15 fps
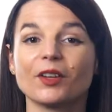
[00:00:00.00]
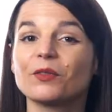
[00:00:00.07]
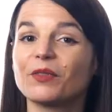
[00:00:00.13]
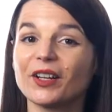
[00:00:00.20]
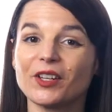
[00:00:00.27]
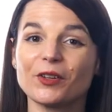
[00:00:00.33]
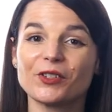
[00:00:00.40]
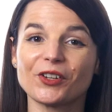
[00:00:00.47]

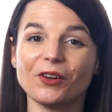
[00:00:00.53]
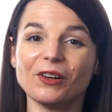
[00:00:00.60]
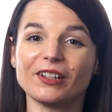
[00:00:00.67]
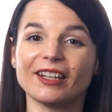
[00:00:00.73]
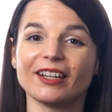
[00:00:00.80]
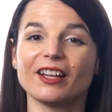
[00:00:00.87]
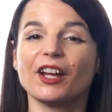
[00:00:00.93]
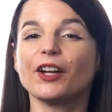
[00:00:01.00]
When you
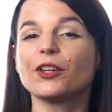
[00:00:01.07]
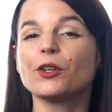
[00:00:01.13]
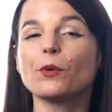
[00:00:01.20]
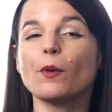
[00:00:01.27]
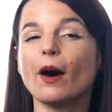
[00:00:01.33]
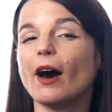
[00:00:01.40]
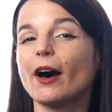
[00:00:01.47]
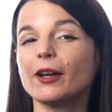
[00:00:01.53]
join,
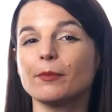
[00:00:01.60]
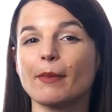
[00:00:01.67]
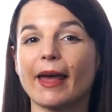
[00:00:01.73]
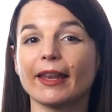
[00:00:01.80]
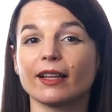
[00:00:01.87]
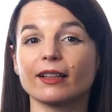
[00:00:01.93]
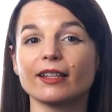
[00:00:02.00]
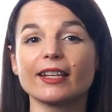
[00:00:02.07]
you
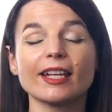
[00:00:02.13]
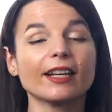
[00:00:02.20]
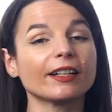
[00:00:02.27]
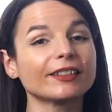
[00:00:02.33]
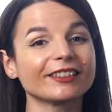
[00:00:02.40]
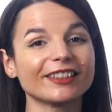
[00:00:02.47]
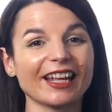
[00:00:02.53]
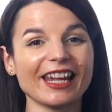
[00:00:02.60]
automatically get a
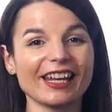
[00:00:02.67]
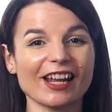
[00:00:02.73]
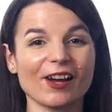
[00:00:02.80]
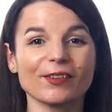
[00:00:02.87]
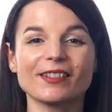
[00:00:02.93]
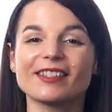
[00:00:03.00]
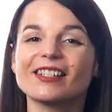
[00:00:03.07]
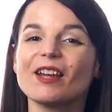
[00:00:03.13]

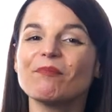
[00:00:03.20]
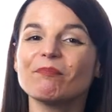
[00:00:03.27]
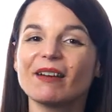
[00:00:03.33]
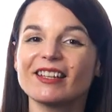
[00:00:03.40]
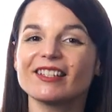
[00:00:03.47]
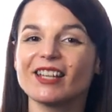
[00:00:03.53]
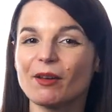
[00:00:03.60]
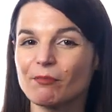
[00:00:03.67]
laid-out
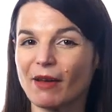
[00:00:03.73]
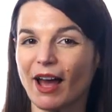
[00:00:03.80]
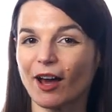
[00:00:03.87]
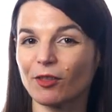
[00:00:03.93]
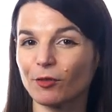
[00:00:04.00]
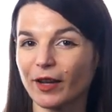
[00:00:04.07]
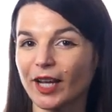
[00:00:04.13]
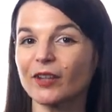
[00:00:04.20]
step-by-step
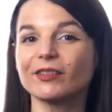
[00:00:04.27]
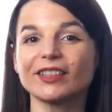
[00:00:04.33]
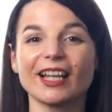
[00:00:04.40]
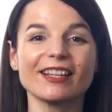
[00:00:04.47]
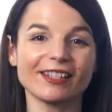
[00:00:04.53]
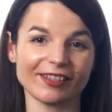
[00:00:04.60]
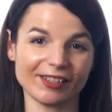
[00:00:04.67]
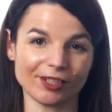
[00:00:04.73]
pathway of
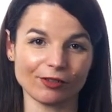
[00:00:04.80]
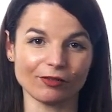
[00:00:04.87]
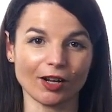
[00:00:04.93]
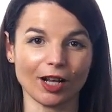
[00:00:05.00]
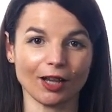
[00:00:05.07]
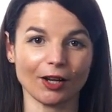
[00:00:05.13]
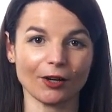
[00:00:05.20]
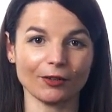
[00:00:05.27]
lessons to
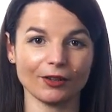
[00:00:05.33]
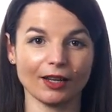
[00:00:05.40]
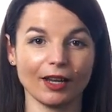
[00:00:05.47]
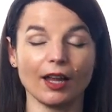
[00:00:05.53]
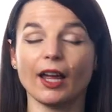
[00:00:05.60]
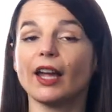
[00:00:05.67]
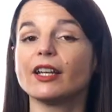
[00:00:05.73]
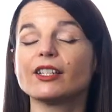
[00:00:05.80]
follow.
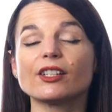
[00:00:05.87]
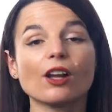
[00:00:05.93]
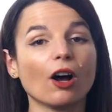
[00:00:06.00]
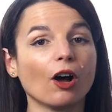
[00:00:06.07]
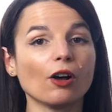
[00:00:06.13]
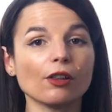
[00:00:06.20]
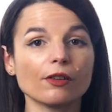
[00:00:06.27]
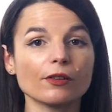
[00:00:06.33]
And in
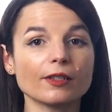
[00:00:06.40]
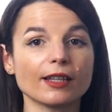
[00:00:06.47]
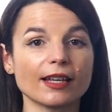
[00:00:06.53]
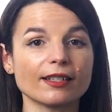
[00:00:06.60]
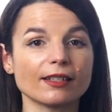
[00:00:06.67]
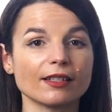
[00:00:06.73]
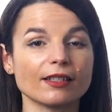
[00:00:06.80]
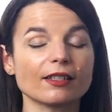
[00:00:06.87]
all those
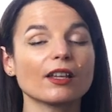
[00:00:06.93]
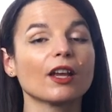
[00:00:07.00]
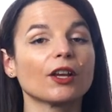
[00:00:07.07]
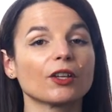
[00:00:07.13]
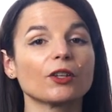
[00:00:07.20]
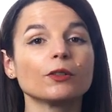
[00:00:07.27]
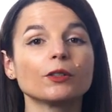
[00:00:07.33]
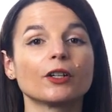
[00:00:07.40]
lessons,
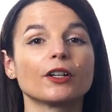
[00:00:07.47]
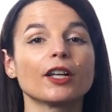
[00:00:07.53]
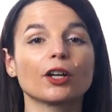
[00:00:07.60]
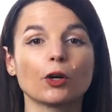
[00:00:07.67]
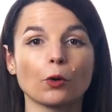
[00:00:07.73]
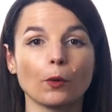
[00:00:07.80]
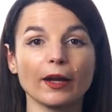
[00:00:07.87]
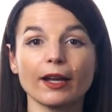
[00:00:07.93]
you learn a
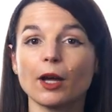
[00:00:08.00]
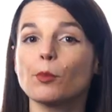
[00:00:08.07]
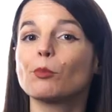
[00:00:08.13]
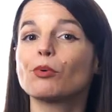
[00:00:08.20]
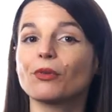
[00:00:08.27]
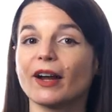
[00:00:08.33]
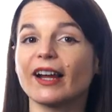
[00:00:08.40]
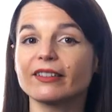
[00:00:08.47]
quick,
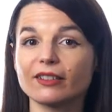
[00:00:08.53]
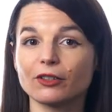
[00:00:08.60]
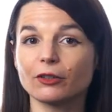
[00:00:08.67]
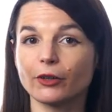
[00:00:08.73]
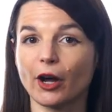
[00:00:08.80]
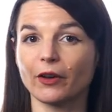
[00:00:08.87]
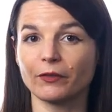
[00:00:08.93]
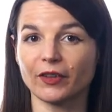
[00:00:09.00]
practical
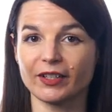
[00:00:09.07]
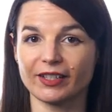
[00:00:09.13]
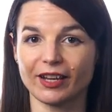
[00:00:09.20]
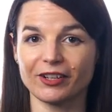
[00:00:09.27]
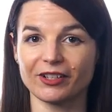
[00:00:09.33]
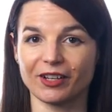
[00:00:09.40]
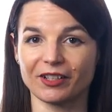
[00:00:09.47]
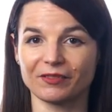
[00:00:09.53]

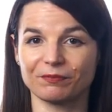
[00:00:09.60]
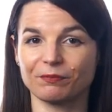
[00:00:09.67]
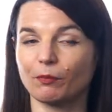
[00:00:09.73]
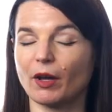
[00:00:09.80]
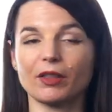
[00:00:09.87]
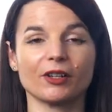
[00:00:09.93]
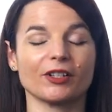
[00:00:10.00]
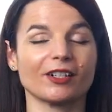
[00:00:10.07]
conversation,
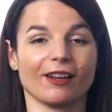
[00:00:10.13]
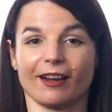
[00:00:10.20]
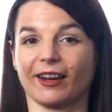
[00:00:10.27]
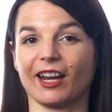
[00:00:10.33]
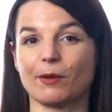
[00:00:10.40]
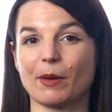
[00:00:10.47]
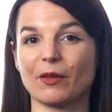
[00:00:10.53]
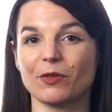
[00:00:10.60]
whether
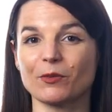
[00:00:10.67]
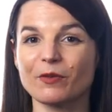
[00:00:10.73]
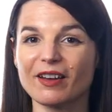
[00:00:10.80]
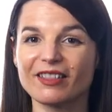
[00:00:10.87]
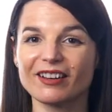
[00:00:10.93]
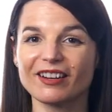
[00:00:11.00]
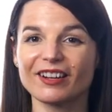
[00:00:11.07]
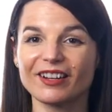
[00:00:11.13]
talking about the
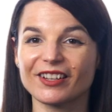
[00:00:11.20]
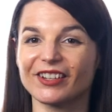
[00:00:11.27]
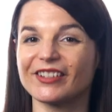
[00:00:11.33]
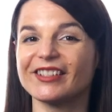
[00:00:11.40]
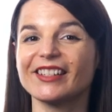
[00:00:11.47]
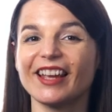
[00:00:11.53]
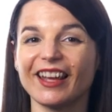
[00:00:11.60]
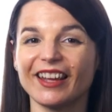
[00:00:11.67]
weather, your
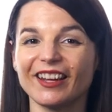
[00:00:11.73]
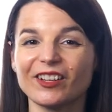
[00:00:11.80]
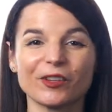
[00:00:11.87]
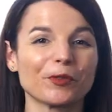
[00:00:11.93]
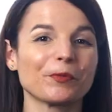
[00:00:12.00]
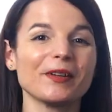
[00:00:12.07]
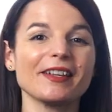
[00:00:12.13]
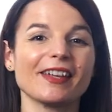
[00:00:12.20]
day,
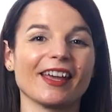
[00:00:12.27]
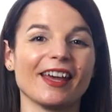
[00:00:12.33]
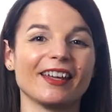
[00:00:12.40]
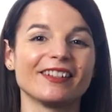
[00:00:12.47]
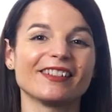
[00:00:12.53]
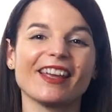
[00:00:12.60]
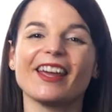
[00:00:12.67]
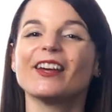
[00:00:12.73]
your
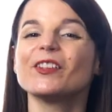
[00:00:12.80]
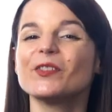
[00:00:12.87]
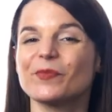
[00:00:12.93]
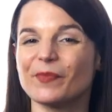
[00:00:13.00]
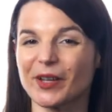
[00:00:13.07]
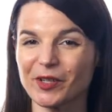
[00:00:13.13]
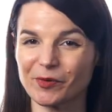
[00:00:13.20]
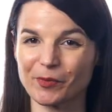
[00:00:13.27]
weekend, and
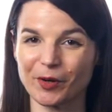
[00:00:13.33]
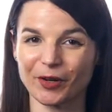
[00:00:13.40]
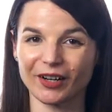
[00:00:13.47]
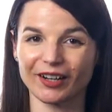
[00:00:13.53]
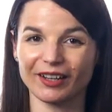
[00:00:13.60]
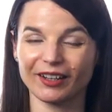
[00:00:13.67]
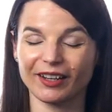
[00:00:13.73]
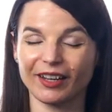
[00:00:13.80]
much
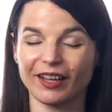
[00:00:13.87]
more.